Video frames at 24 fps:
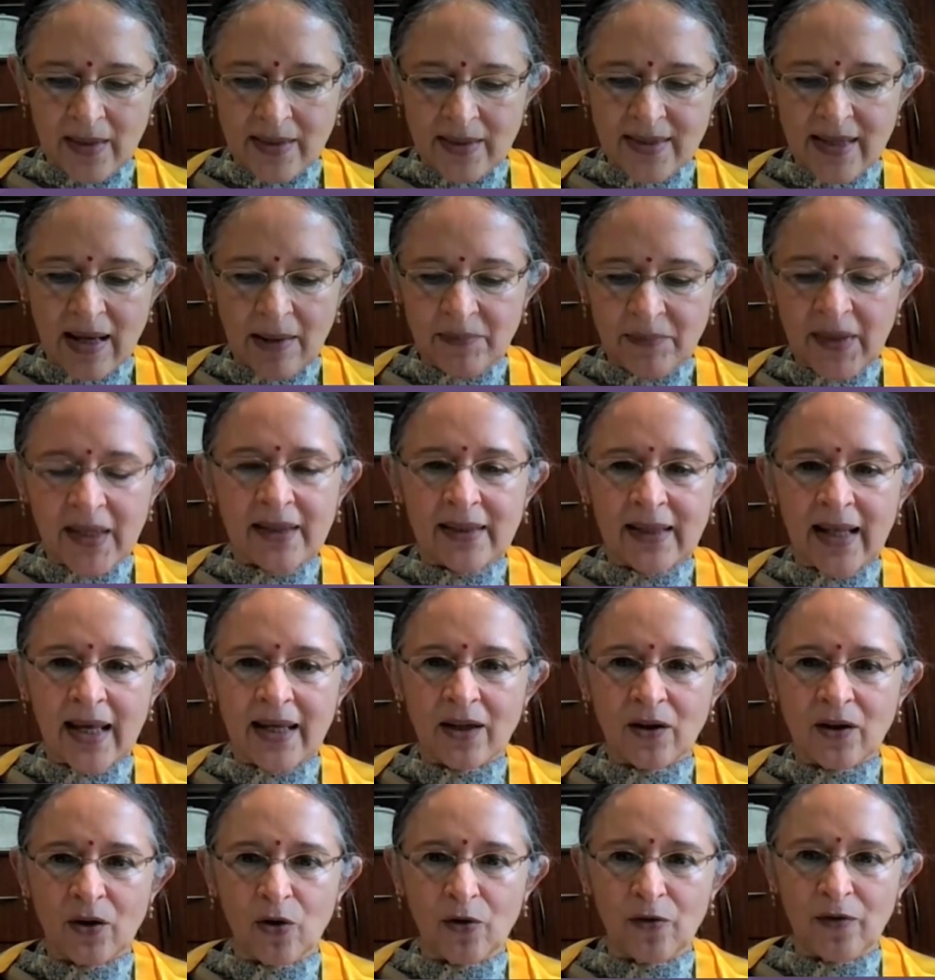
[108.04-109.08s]
Something
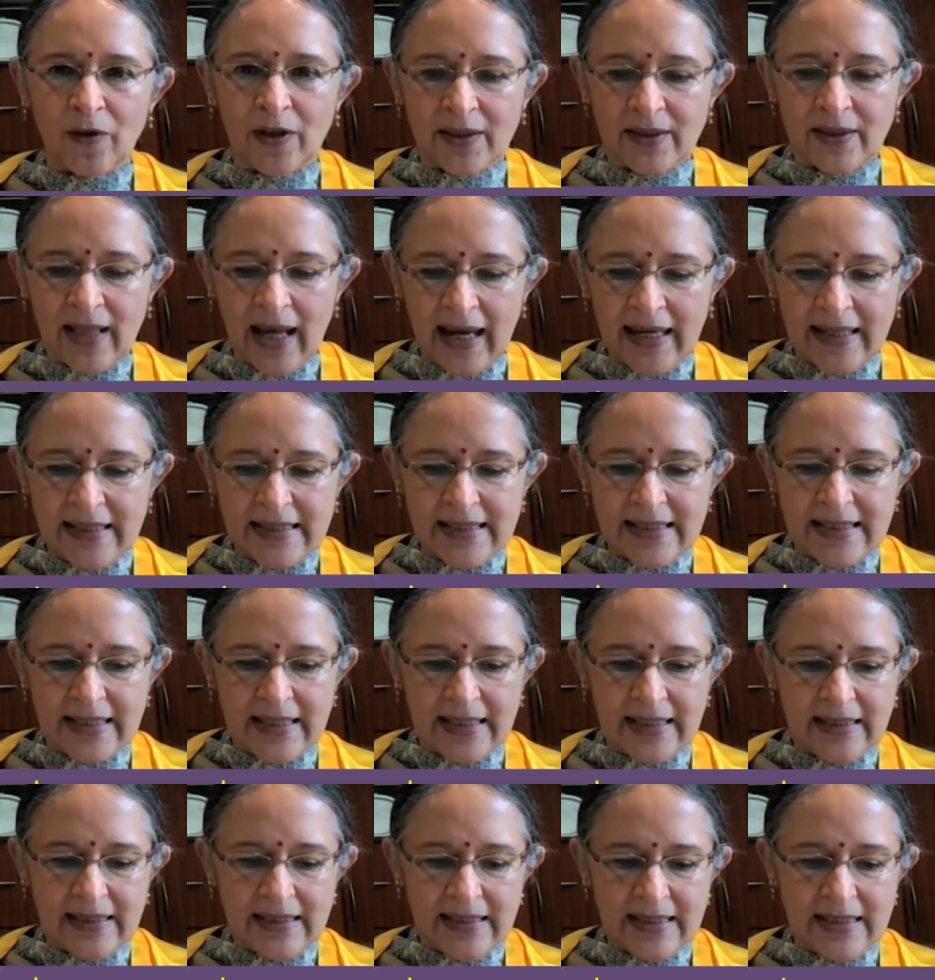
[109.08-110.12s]
like COVID
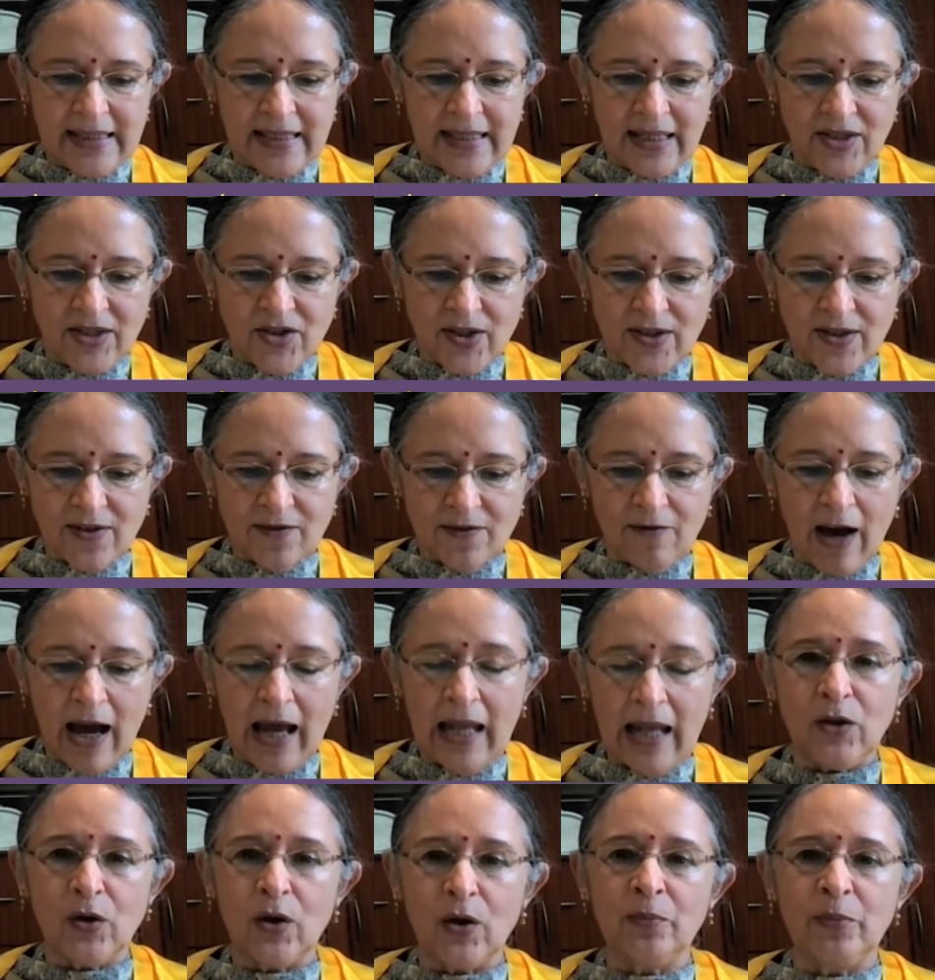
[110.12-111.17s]
19 teaches
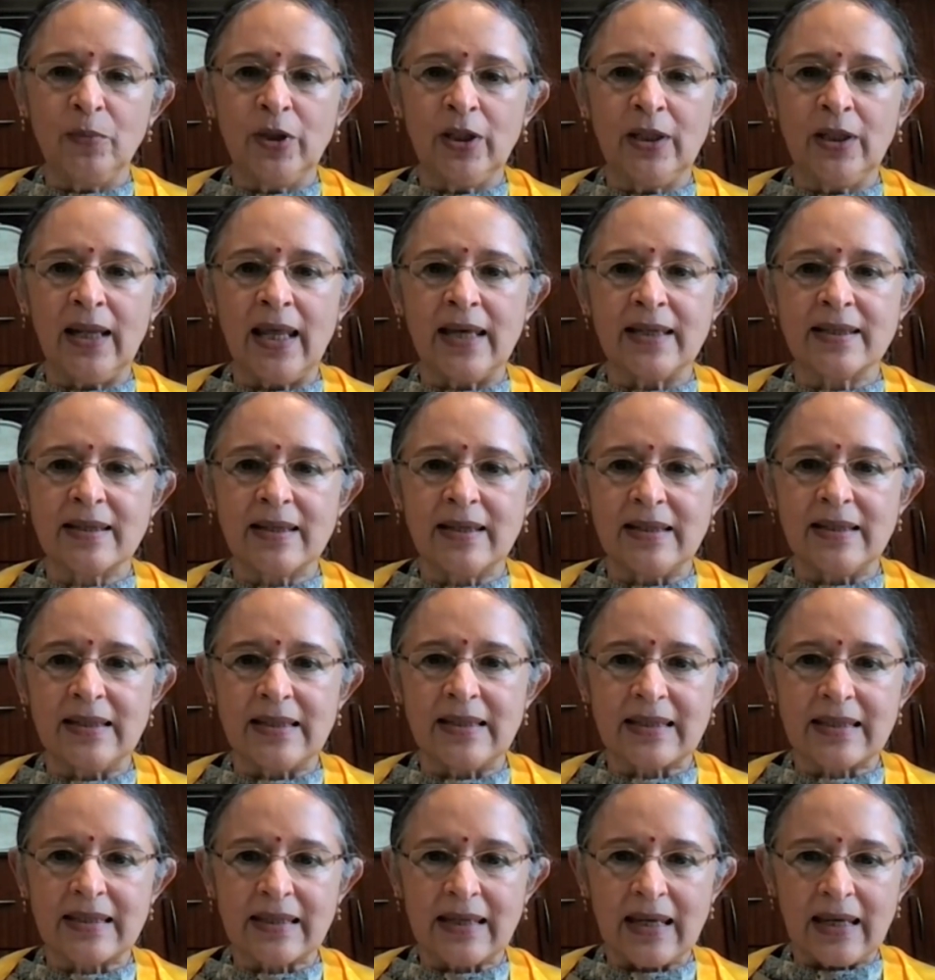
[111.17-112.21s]
valuable
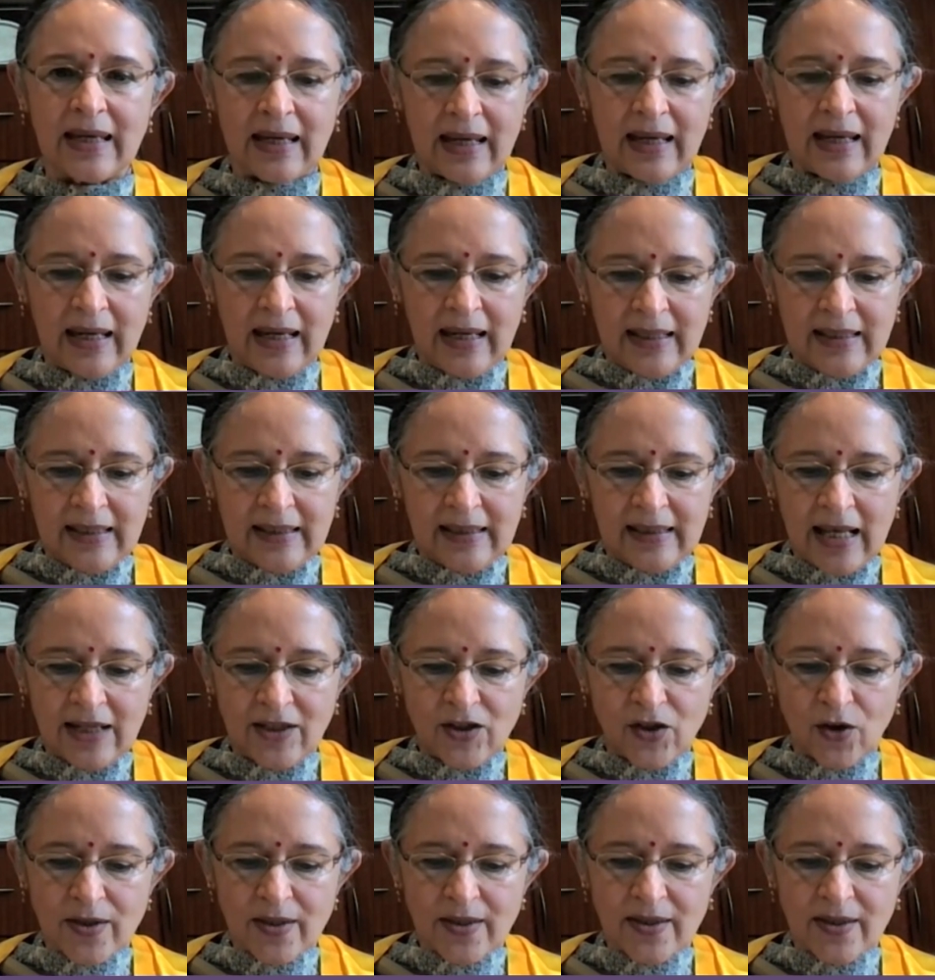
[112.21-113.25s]
lessons
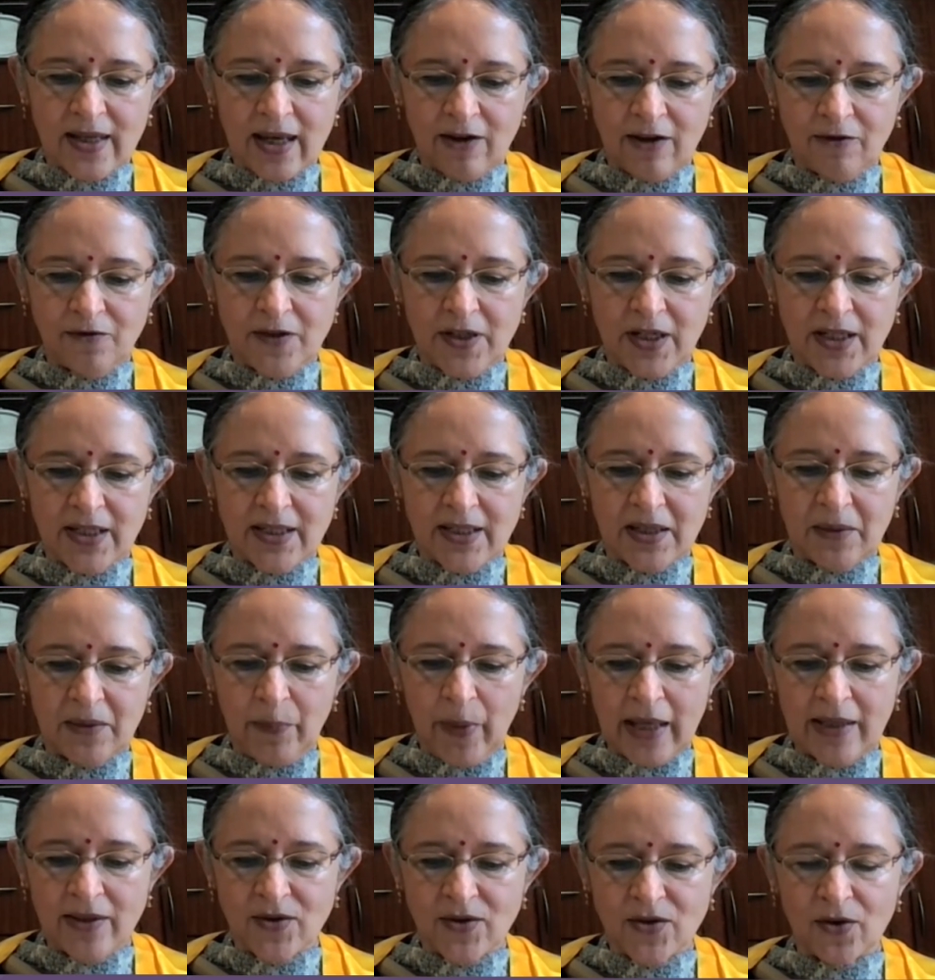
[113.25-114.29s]
that your safety
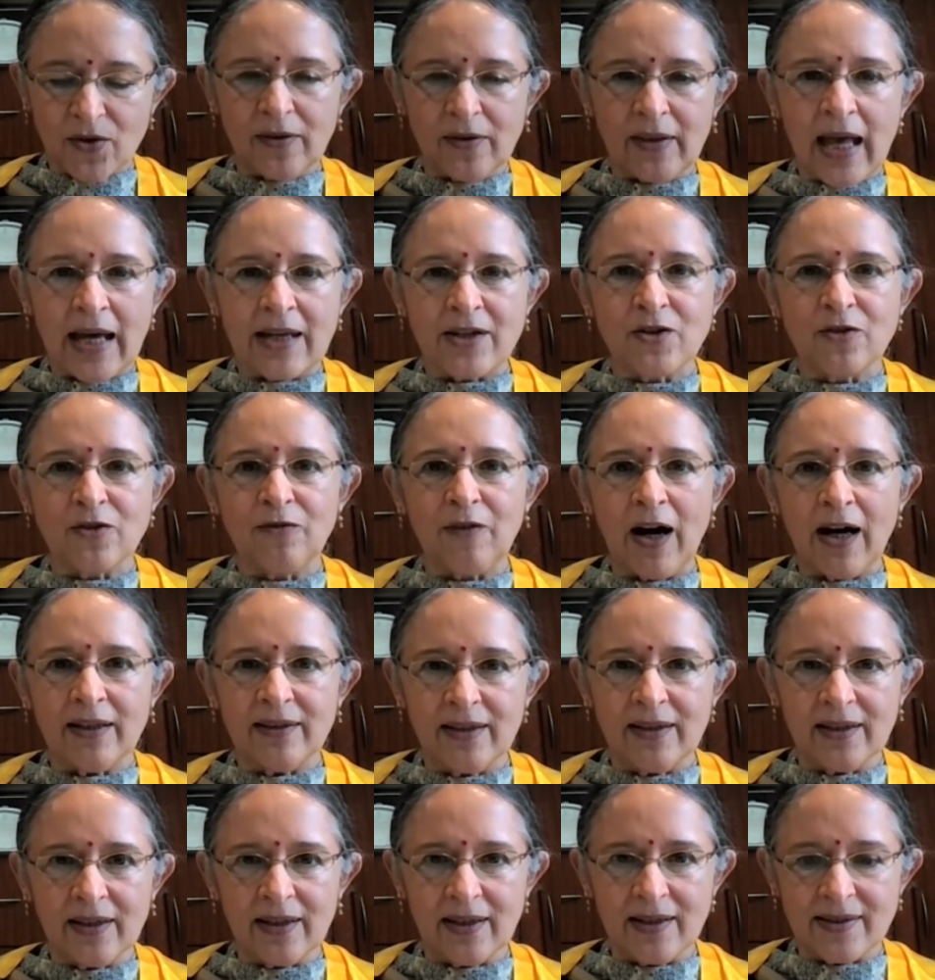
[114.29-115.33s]
depends on that of
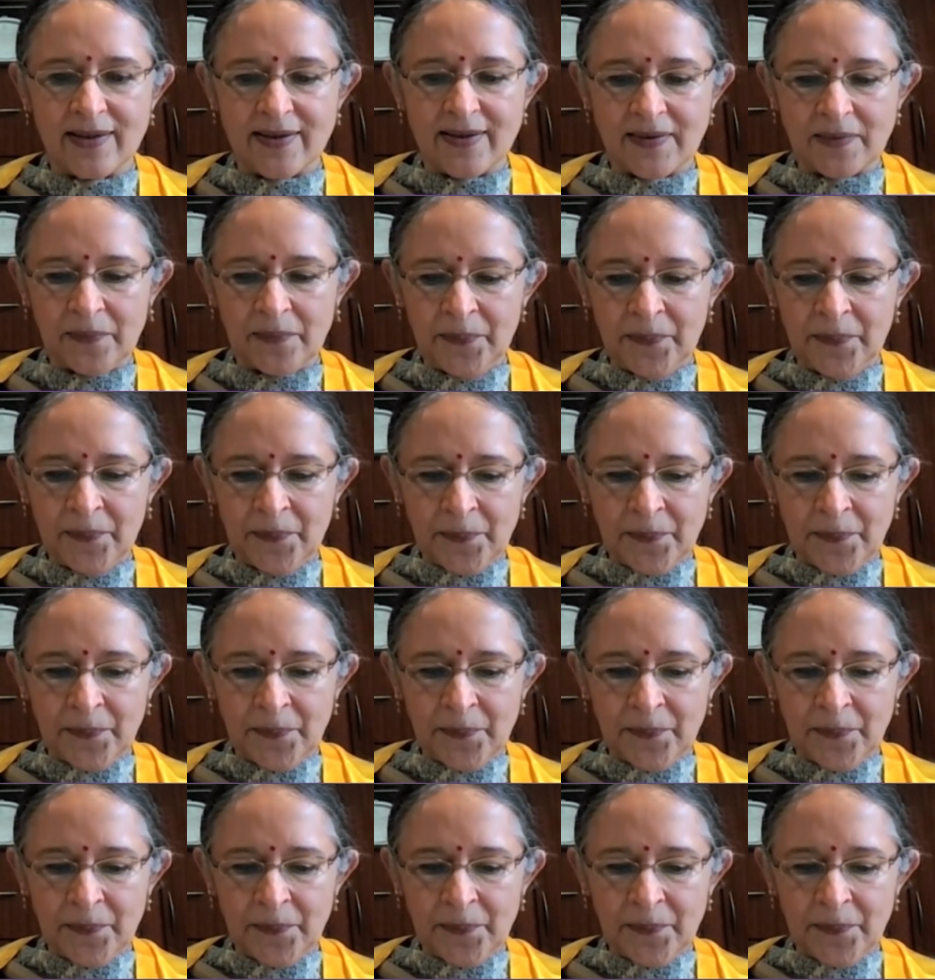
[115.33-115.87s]
others,